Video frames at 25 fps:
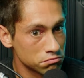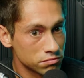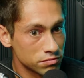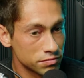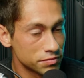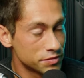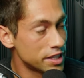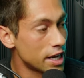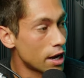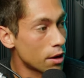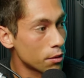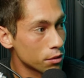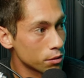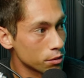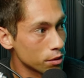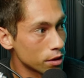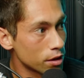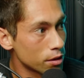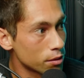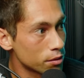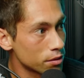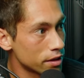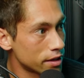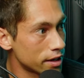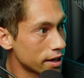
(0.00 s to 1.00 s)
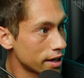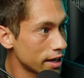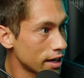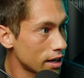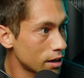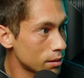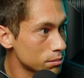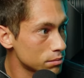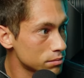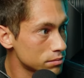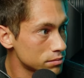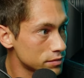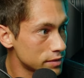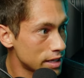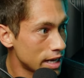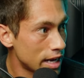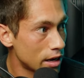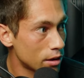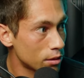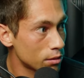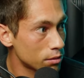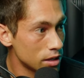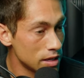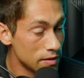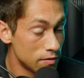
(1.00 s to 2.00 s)
down the road than I am
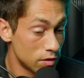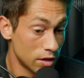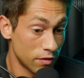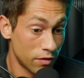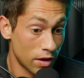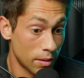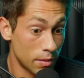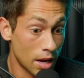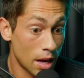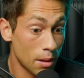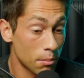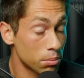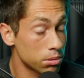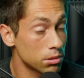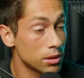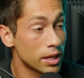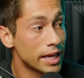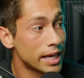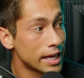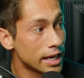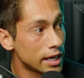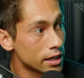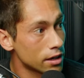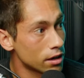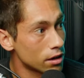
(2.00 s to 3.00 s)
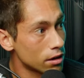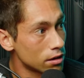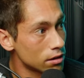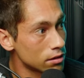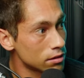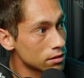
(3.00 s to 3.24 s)
now, even if I'm not playing at all.